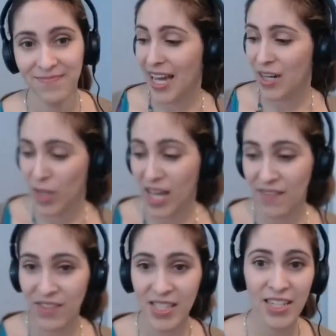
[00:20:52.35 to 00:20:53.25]
And we have
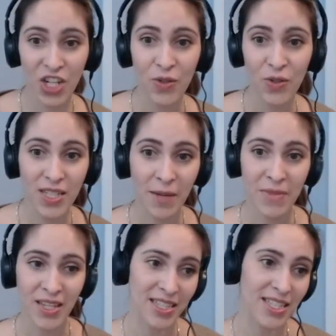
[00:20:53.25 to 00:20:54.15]
said no to some
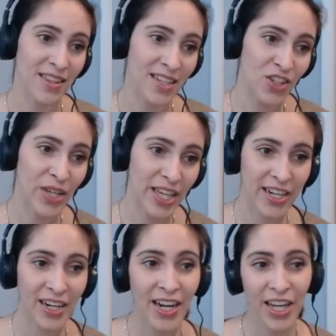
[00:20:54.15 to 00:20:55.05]
things. And then you
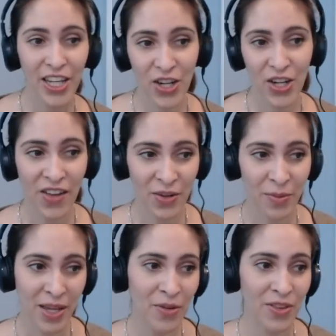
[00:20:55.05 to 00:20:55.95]
hear, you know, other
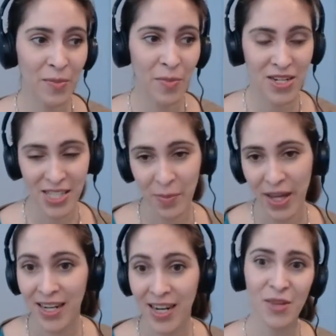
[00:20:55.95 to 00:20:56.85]
people that
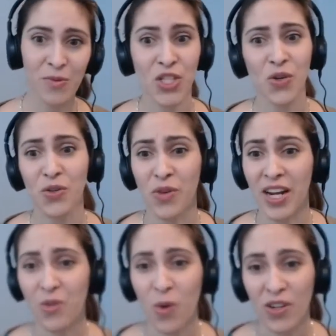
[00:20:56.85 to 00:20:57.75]
participated and it was so great
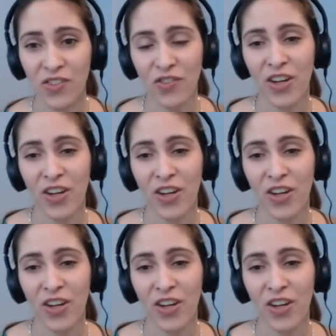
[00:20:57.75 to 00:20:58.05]
and wonderful.